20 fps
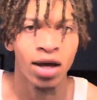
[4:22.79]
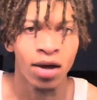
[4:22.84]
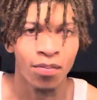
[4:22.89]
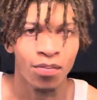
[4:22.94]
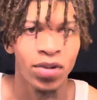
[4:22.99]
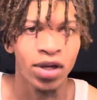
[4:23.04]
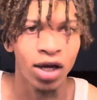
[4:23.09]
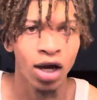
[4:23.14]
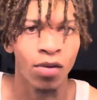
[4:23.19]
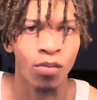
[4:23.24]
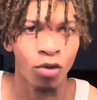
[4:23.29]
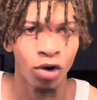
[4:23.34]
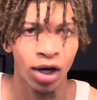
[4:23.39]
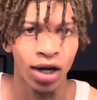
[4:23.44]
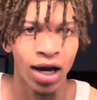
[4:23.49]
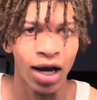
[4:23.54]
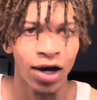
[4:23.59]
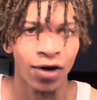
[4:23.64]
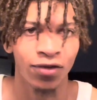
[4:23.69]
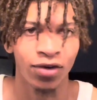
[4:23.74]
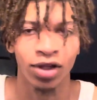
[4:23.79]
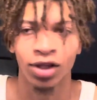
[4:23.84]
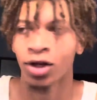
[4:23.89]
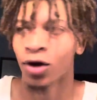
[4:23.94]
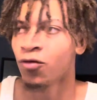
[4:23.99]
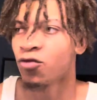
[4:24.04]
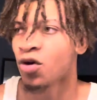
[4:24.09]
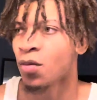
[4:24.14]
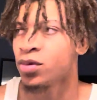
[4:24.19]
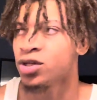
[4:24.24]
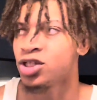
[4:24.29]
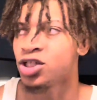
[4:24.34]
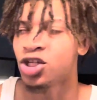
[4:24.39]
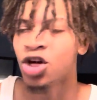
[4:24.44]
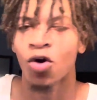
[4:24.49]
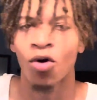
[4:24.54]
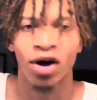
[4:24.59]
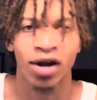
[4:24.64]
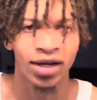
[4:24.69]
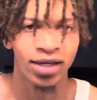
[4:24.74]
become more confident. Therefore, I'm going to just
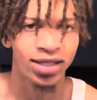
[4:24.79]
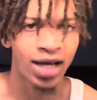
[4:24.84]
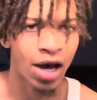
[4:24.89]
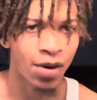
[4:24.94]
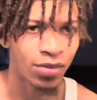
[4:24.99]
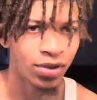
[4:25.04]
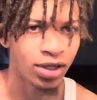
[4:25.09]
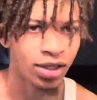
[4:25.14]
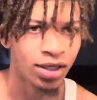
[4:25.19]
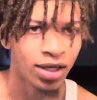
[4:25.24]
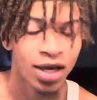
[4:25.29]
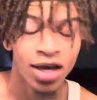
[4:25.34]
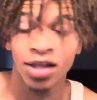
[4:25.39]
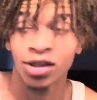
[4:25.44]
go out and dominate.